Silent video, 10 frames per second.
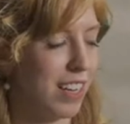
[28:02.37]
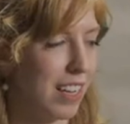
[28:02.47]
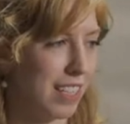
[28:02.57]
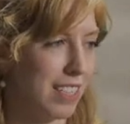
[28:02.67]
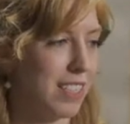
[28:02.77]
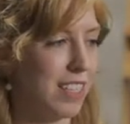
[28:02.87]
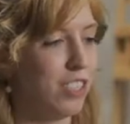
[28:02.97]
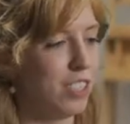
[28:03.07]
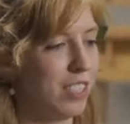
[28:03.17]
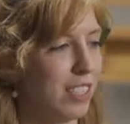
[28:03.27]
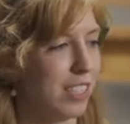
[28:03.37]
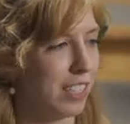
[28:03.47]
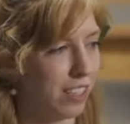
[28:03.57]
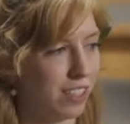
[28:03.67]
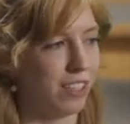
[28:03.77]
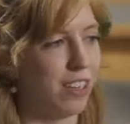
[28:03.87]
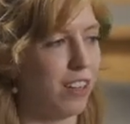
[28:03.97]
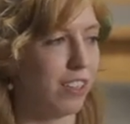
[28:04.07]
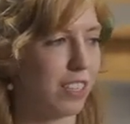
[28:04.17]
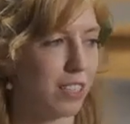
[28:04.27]
It's interesting to hear
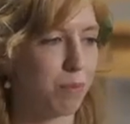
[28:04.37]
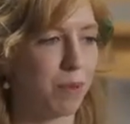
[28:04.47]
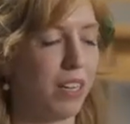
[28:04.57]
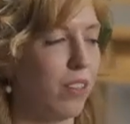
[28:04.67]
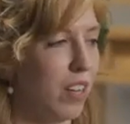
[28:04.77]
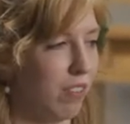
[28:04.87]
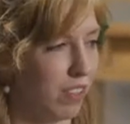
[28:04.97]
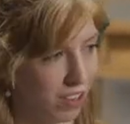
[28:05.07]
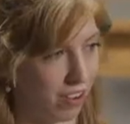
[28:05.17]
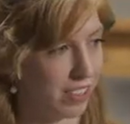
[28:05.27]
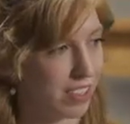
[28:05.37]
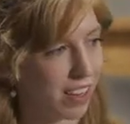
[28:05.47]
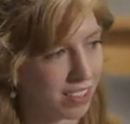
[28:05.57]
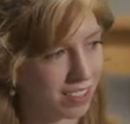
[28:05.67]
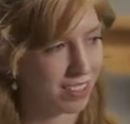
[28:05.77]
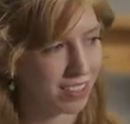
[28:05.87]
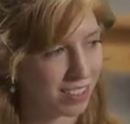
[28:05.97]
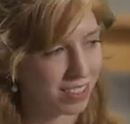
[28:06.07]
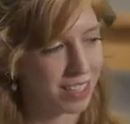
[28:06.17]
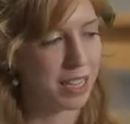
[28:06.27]
all of this, but I don't have the context
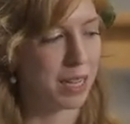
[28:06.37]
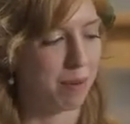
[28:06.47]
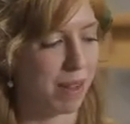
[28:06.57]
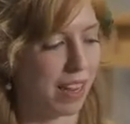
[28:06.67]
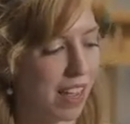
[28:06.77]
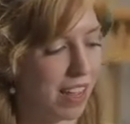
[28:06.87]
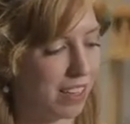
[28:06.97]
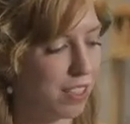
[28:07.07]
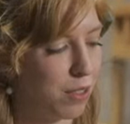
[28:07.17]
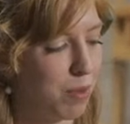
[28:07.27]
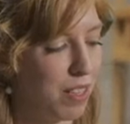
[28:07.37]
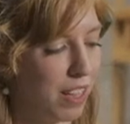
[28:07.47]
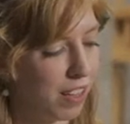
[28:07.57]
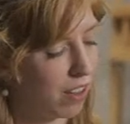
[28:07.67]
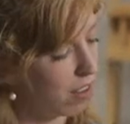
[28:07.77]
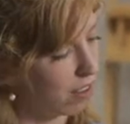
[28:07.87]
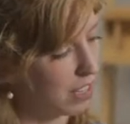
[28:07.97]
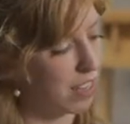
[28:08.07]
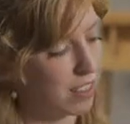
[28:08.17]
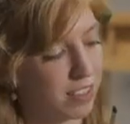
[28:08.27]
in my head to be like, oh
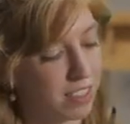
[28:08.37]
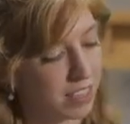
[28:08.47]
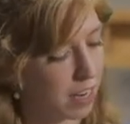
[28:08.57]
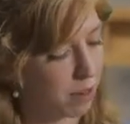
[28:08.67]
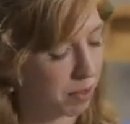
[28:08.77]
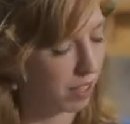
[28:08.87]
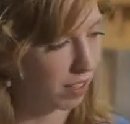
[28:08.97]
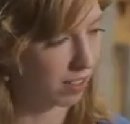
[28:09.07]
yes, it's that big.